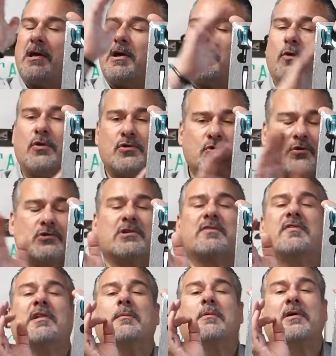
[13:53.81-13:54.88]
And all these tools are
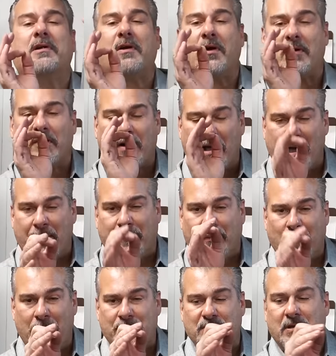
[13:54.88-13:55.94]
available on, on our app and
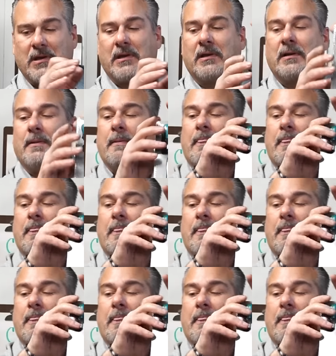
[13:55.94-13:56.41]
website,